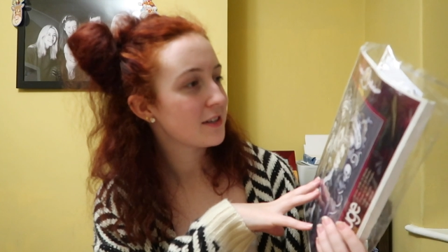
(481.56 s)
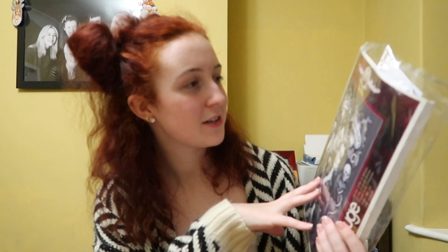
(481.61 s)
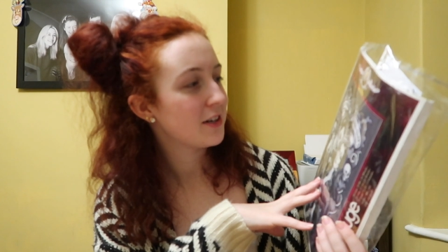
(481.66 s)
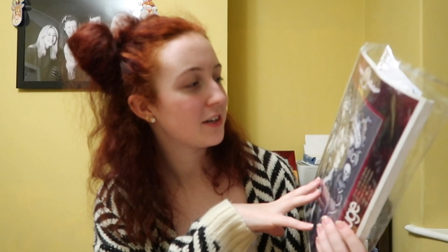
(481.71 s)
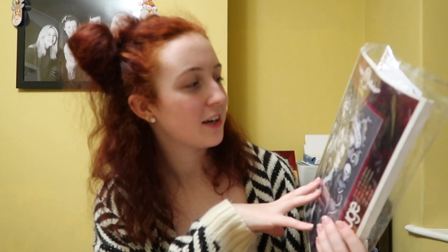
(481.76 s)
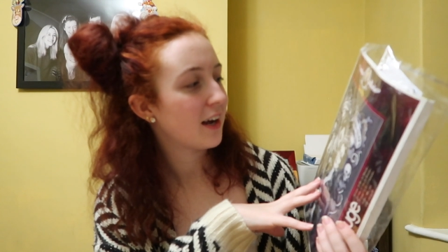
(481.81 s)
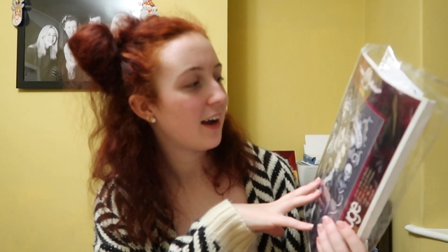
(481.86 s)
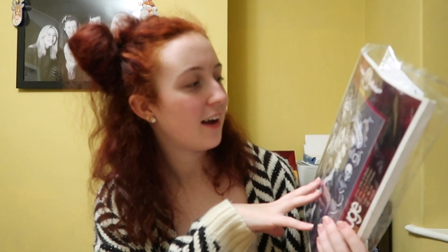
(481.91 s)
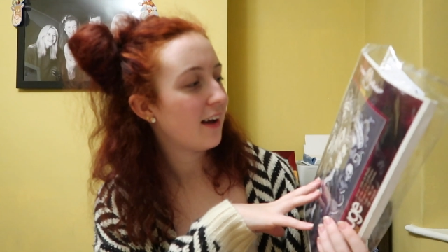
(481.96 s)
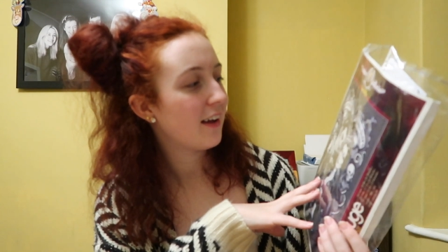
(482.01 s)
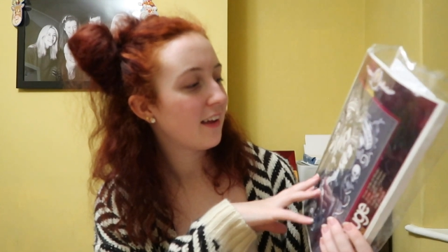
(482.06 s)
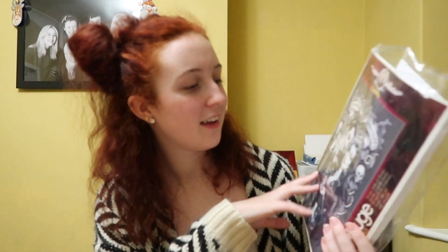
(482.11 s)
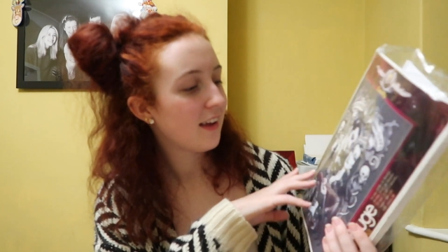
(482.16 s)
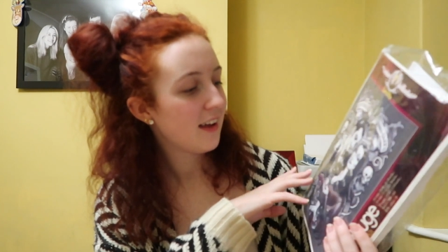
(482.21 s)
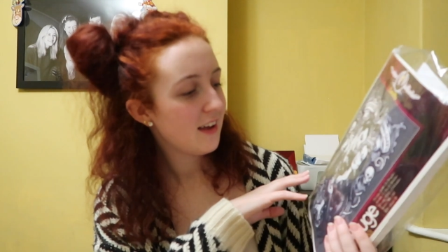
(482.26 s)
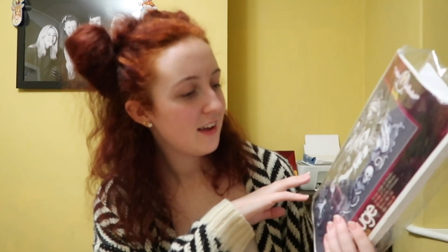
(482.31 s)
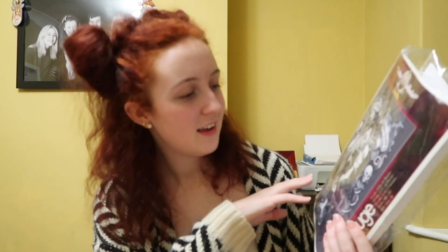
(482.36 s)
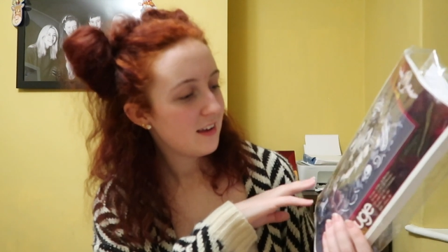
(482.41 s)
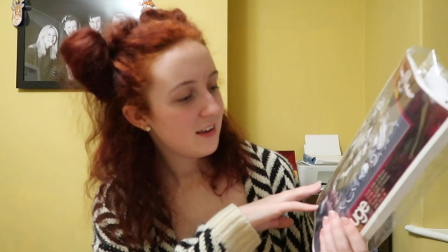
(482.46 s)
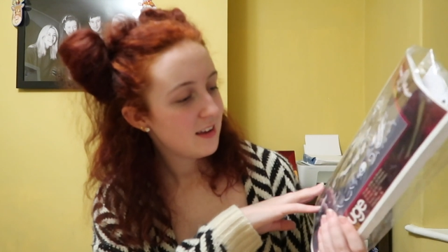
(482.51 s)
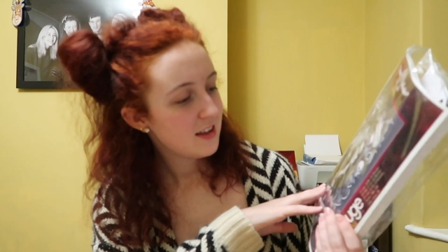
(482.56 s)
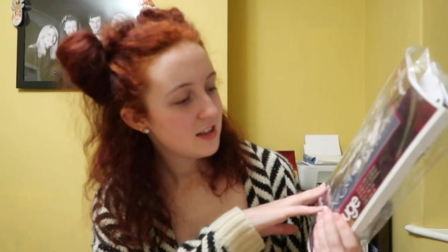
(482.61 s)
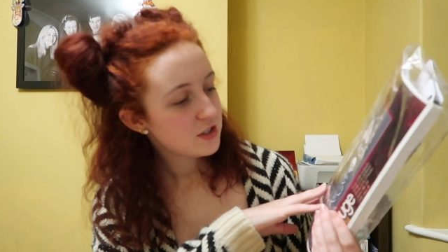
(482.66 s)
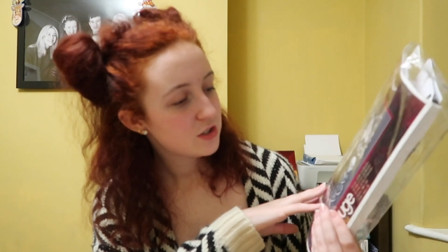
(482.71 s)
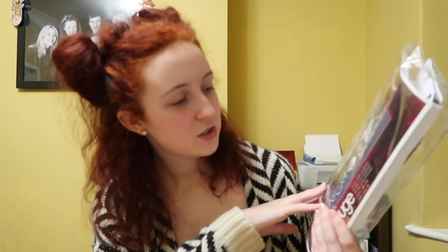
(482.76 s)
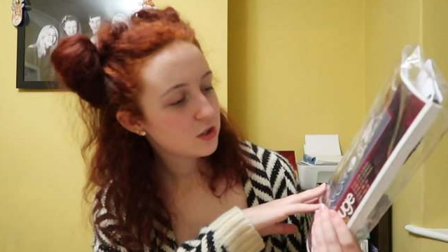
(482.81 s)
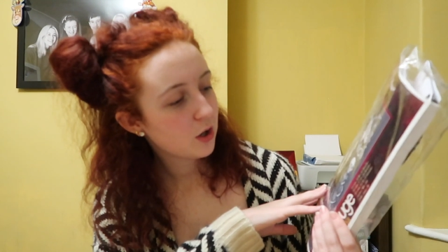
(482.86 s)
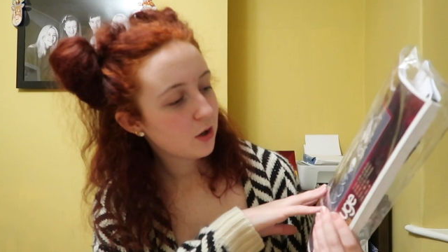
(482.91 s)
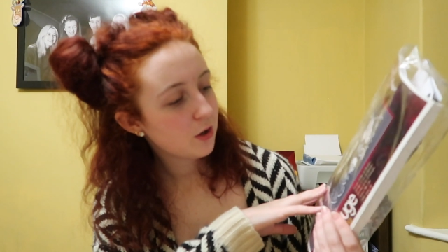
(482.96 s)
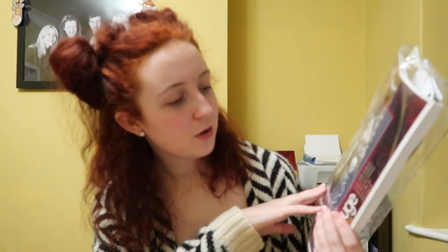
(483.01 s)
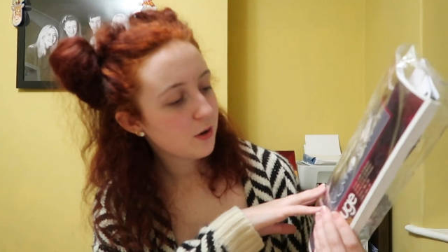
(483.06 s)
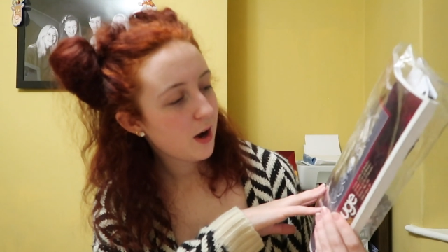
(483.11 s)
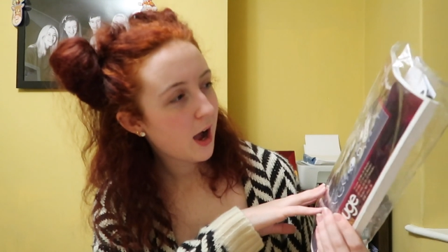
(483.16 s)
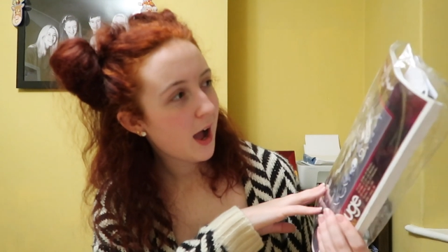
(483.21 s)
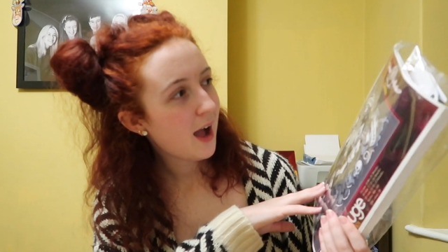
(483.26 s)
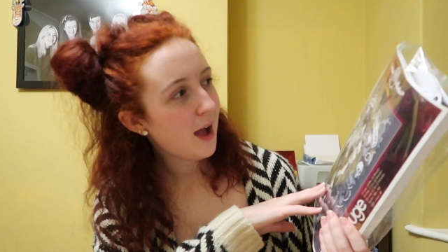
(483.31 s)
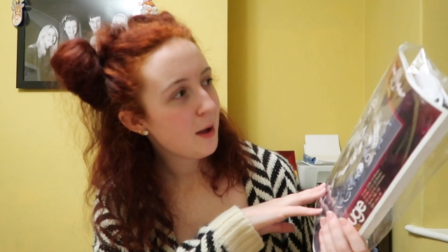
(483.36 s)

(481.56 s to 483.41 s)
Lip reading: could I? So